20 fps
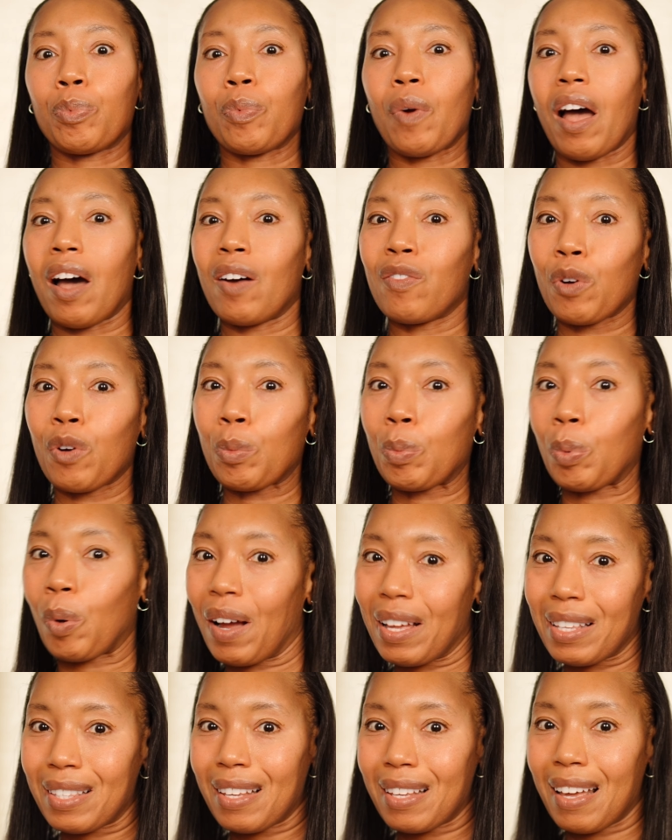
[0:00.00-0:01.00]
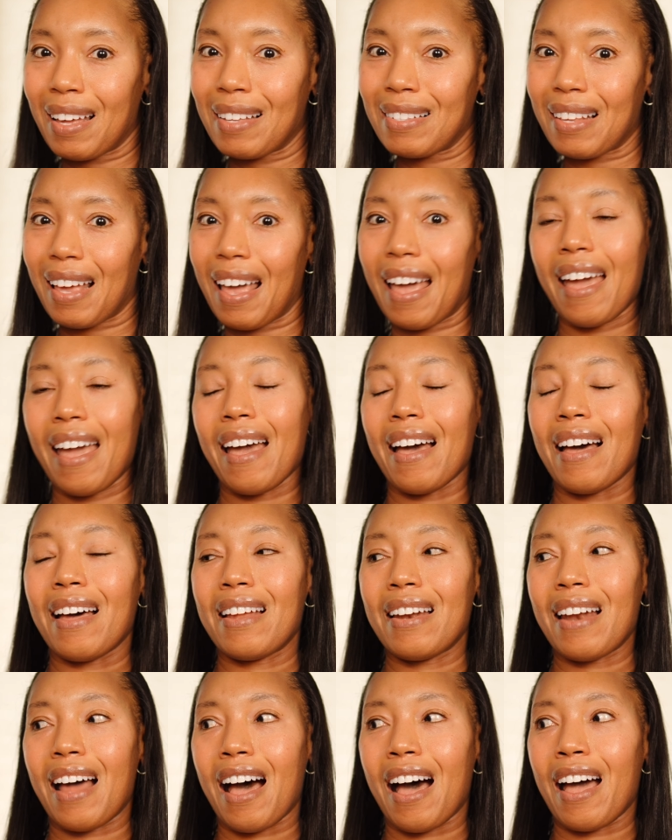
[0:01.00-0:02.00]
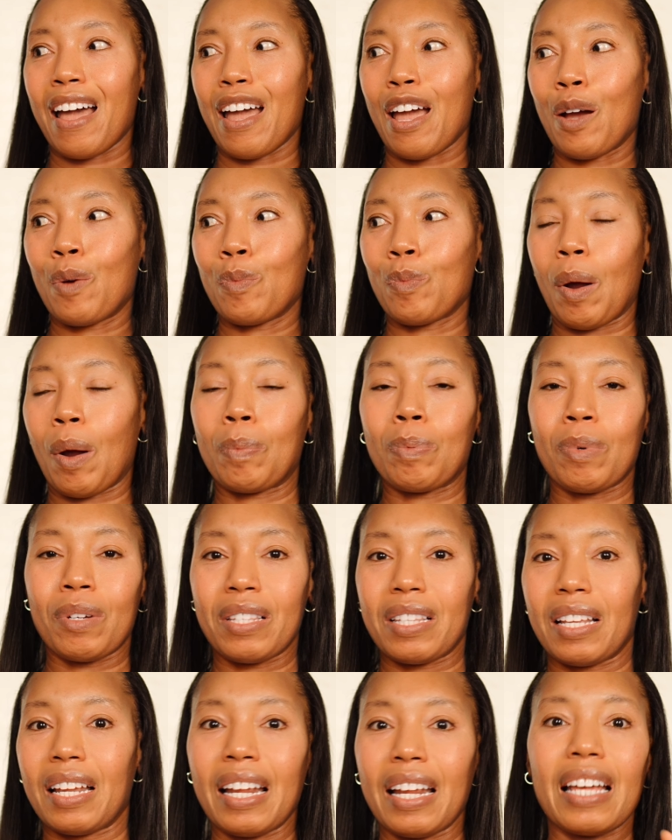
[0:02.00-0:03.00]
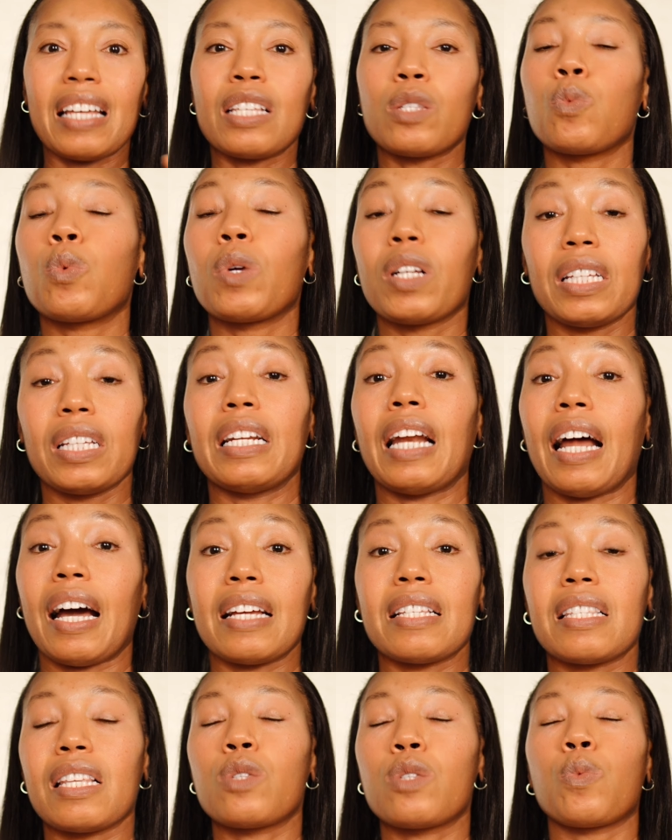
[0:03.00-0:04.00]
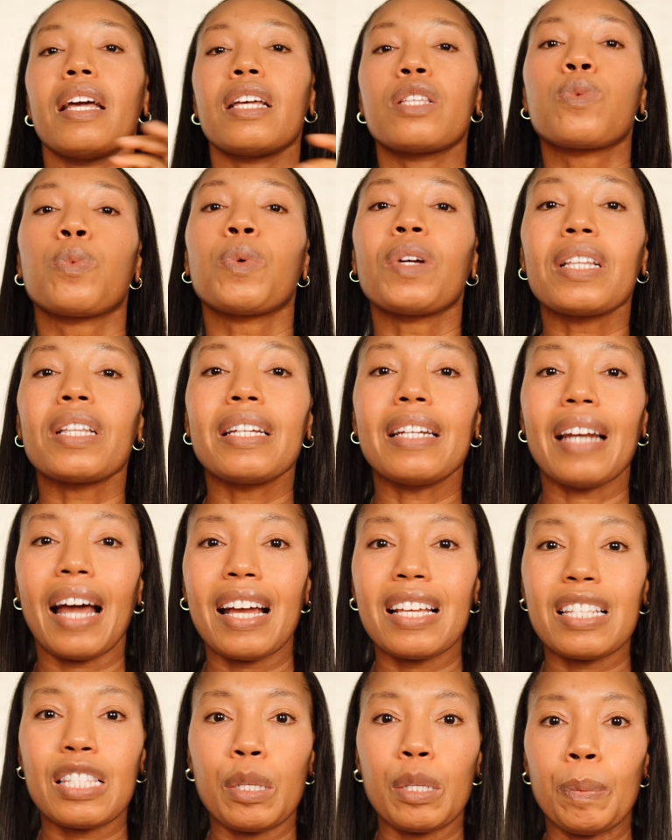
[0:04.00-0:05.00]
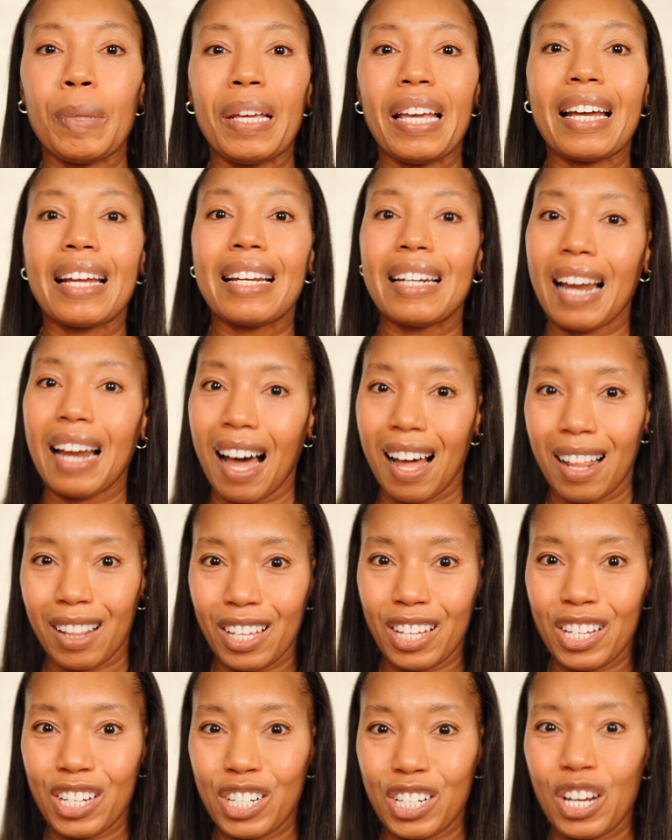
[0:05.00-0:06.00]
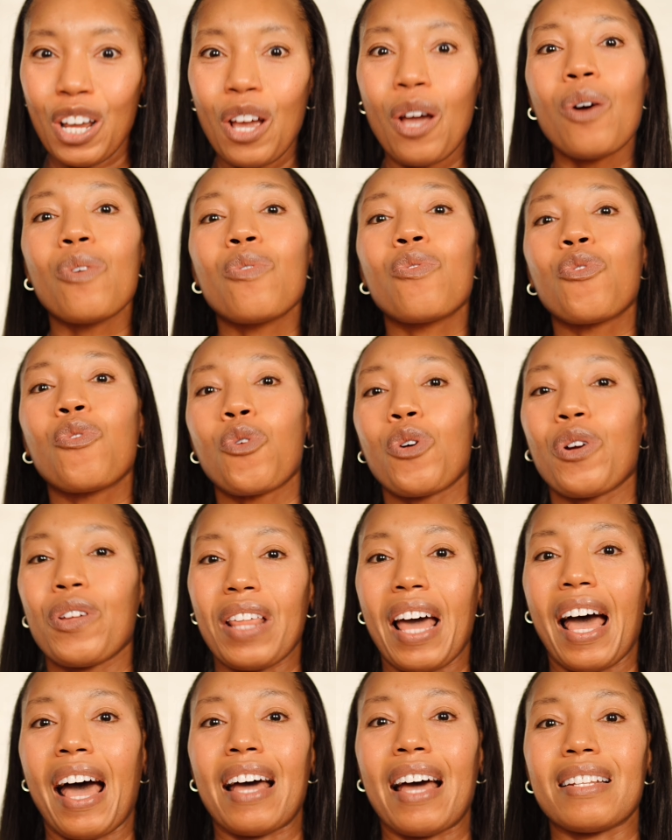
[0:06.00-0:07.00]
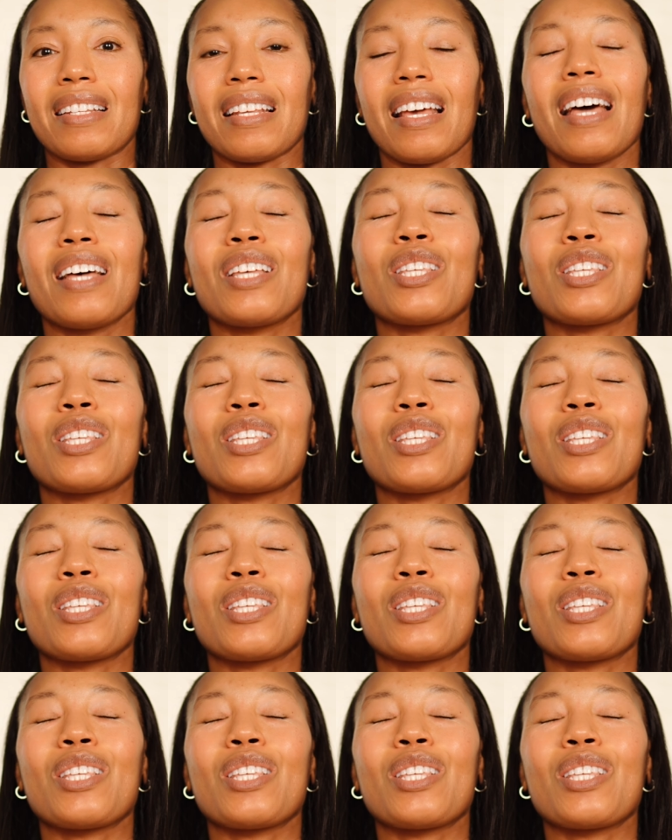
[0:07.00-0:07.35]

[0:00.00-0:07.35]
ever present and I am representing is really nice. It's, it's really nice to be acknowledged for that.